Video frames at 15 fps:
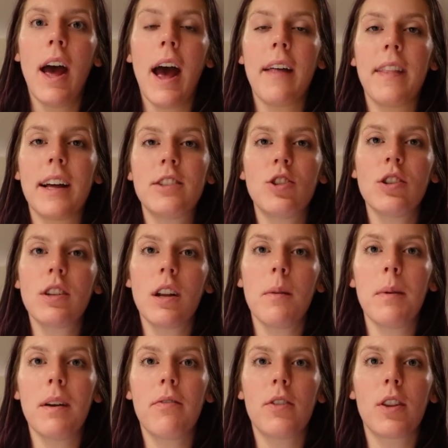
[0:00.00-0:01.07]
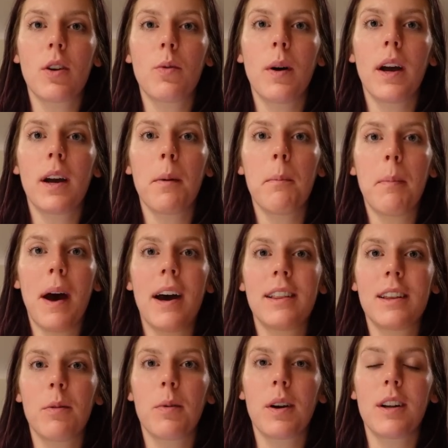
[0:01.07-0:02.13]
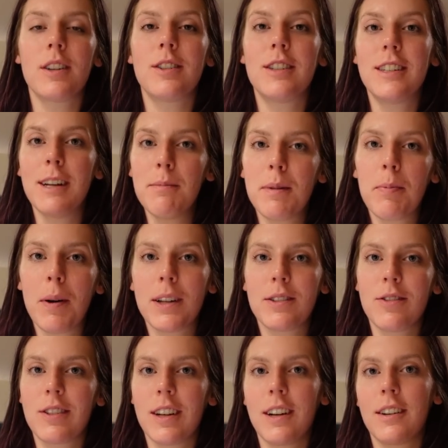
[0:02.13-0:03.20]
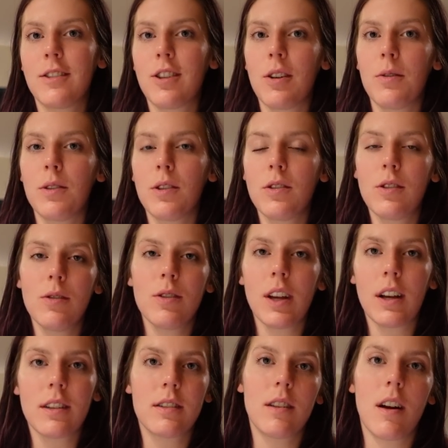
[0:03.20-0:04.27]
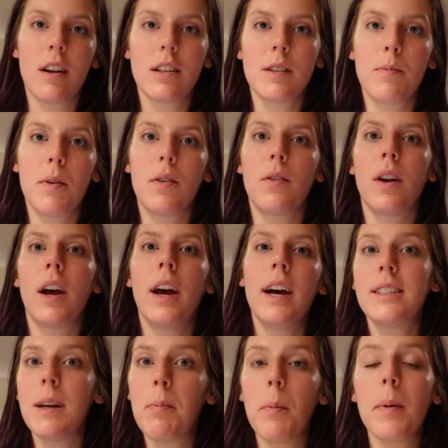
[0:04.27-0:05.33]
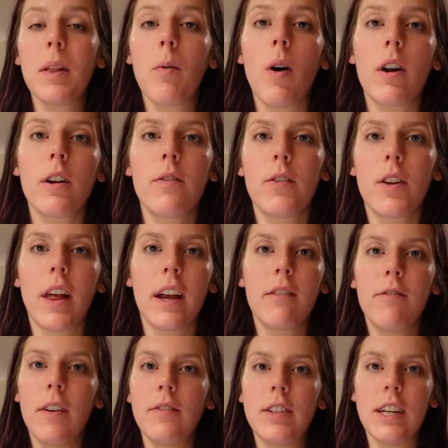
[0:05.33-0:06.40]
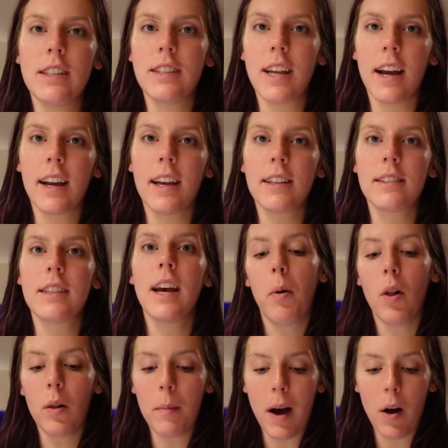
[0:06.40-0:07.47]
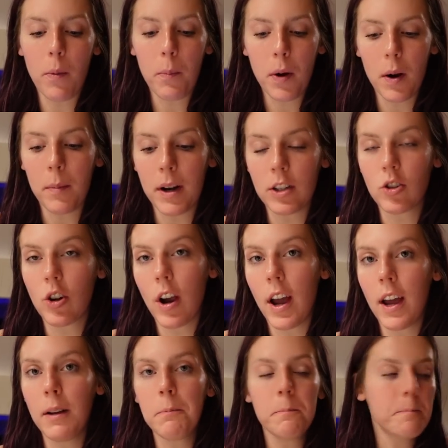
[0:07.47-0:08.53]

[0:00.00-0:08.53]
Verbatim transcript: And that's just gonna be for the quick bath that we're gonna dip the pretzels in. So you just use like a slotted spoon, dip them in the water for like 15 seconds, pull them out, put them on a tray.